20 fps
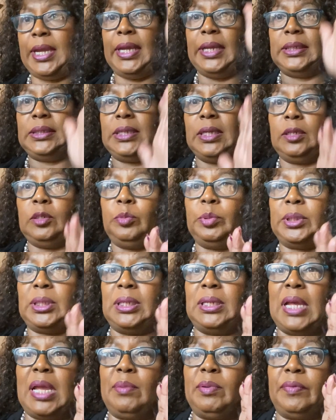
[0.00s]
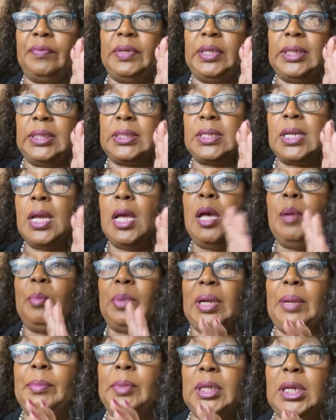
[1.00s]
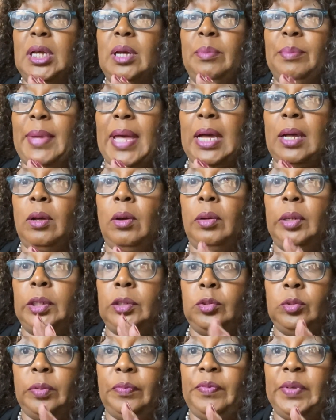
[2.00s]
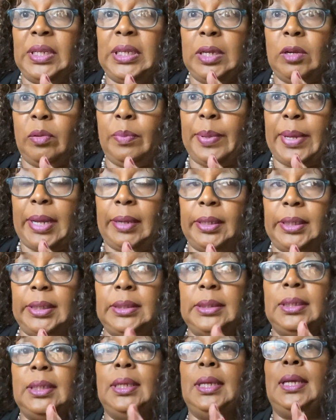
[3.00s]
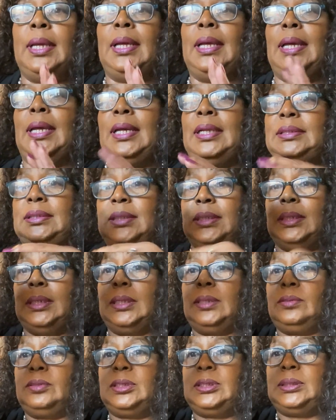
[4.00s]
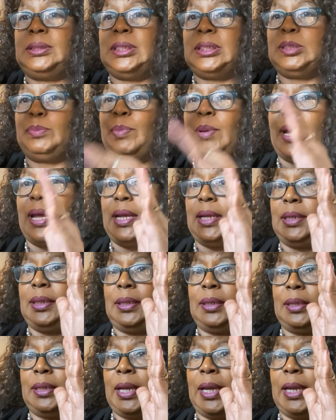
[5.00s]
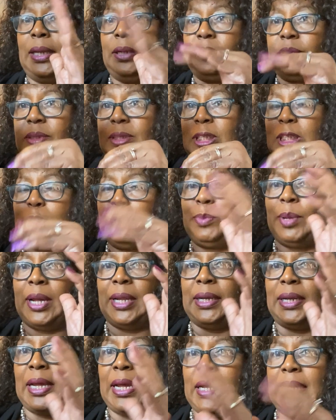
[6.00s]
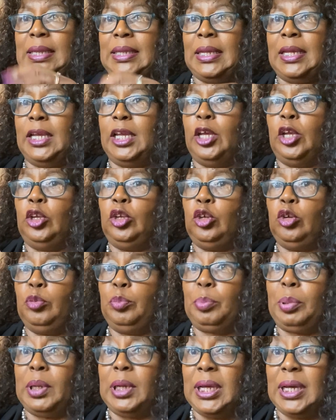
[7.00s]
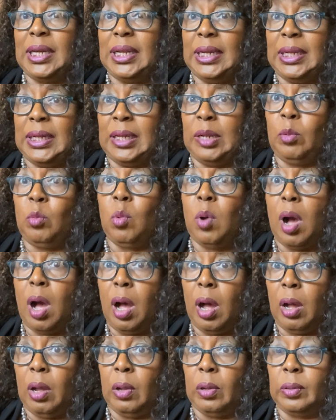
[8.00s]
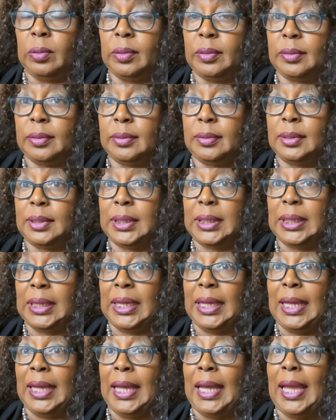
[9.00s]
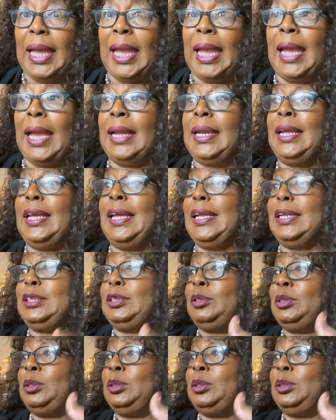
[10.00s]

can't tell you what the name of it is, but I'm going to come back on and do a video about it. It's a little 6x8 or 6x9. You plug it in the wall, and it